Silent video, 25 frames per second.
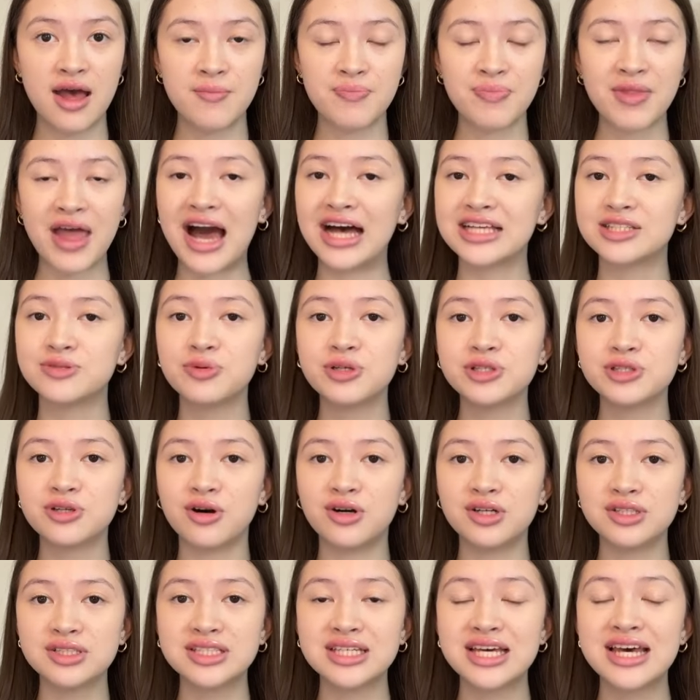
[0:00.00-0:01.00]
As a
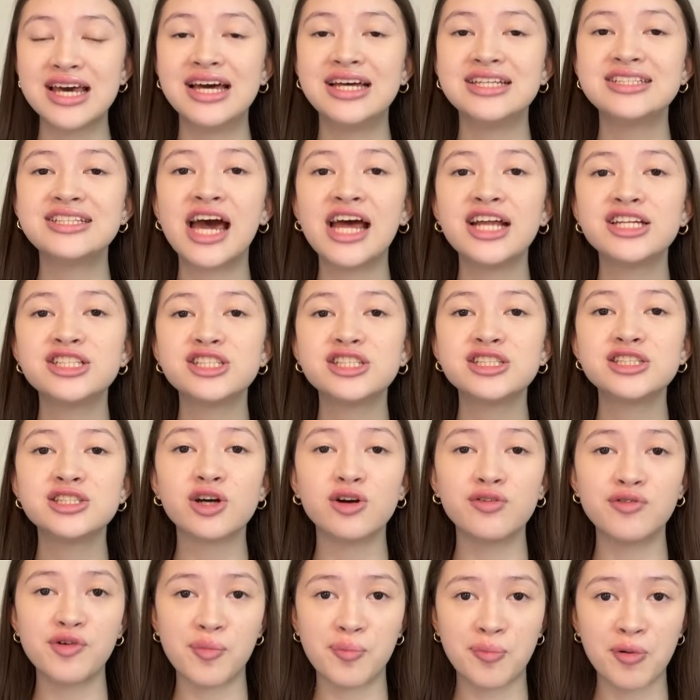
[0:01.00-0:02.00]
result, tensions
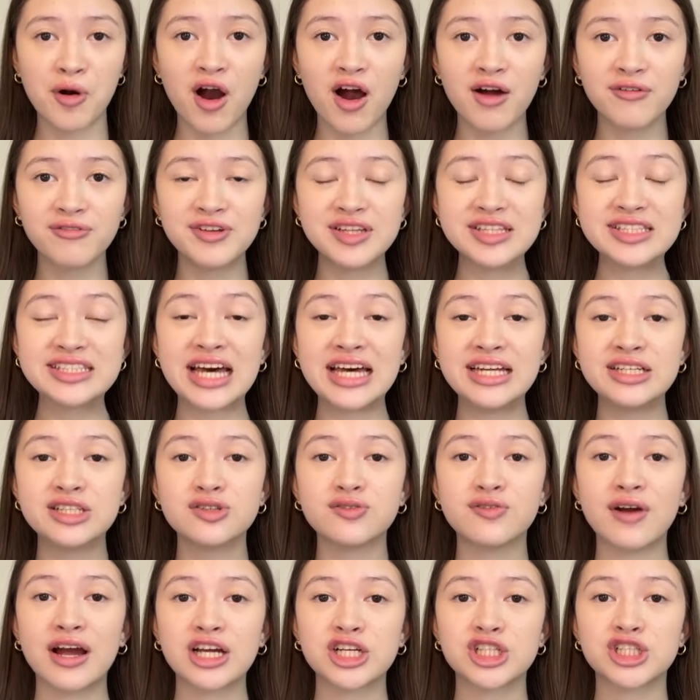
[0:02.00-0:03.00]
over profits and
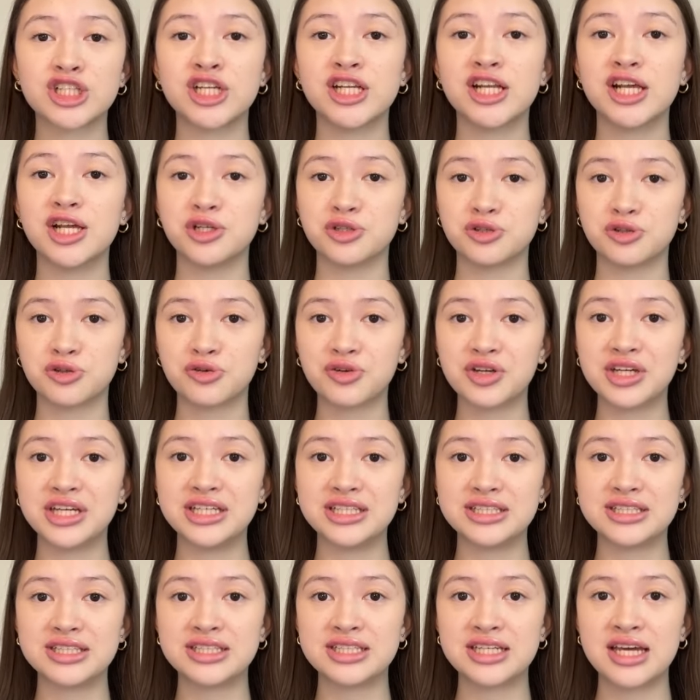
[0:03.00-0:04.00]
direction
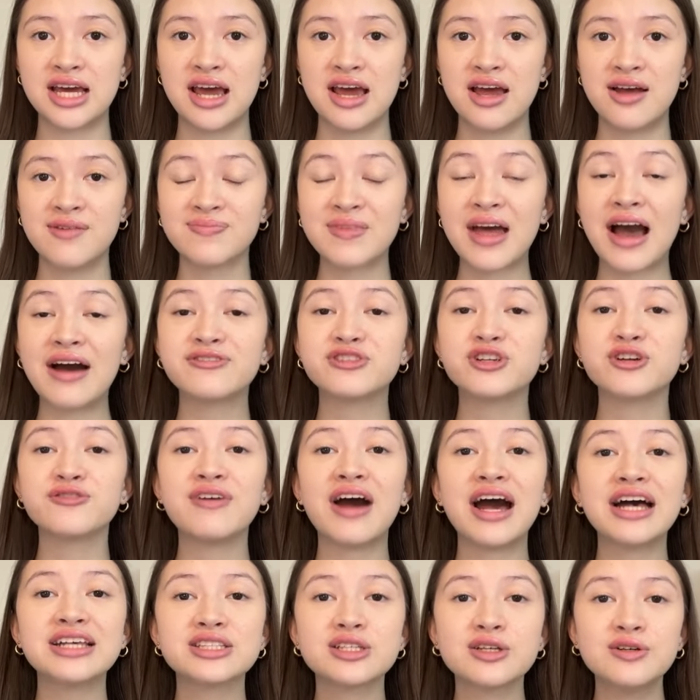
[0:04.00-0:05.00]
increased. After
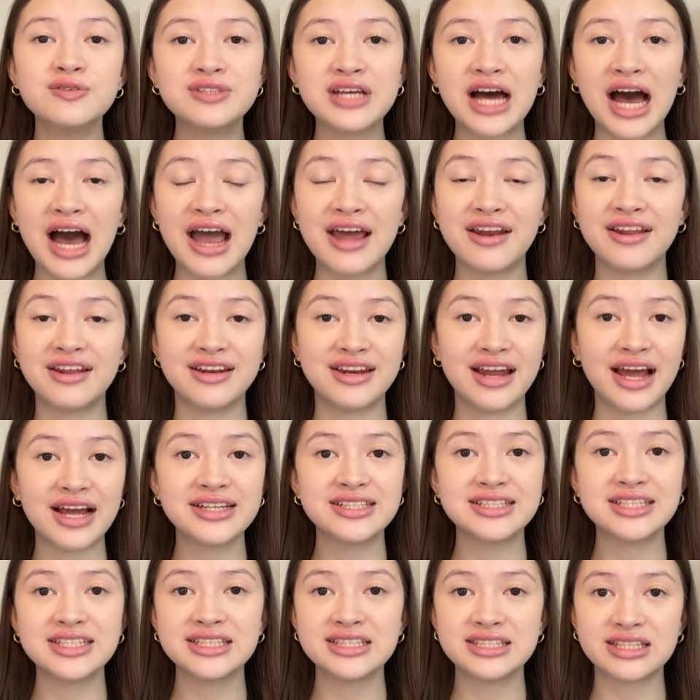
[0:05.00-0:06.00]
Vasco died in
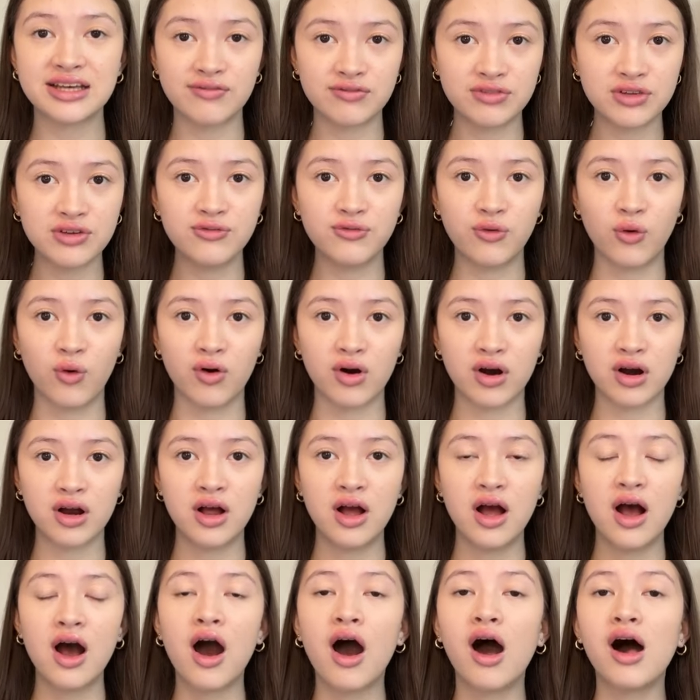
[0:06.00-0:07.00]
1974,
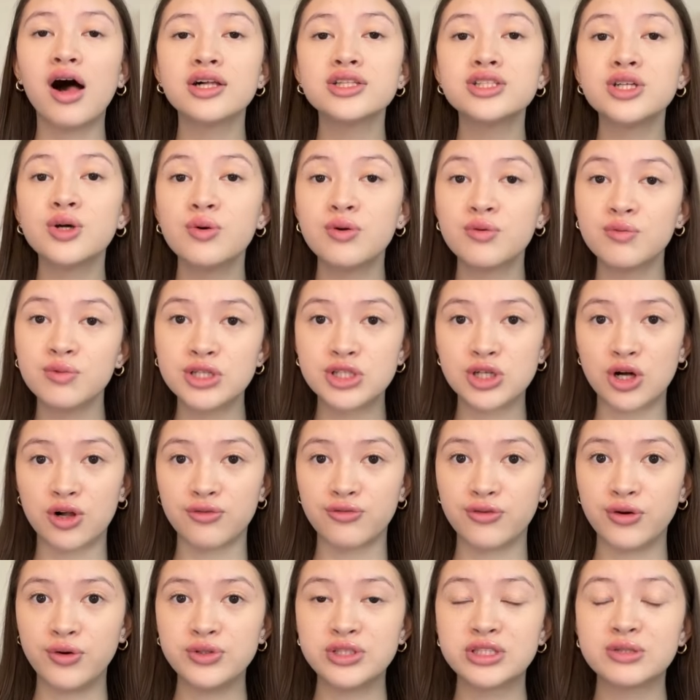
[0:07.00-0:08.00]
Aldo and
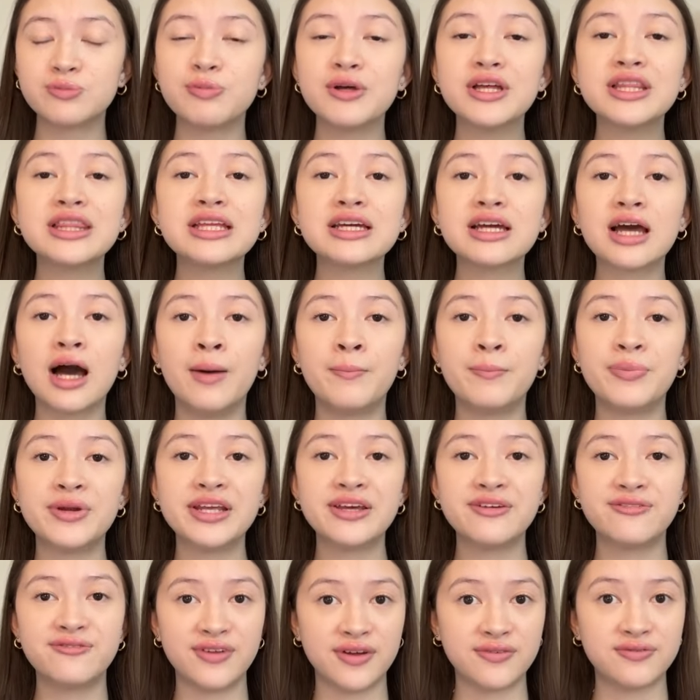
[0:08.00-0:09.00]
Rodolfo split the
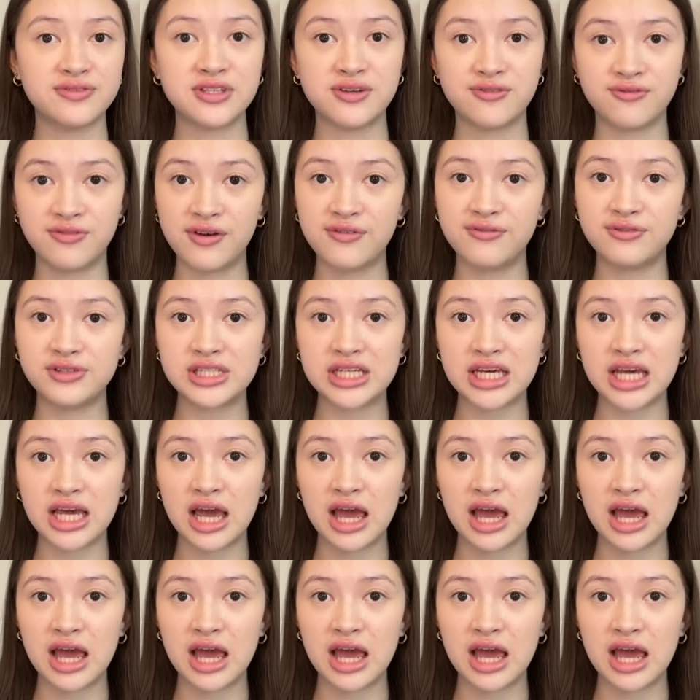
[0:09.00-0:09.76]
company 50-50.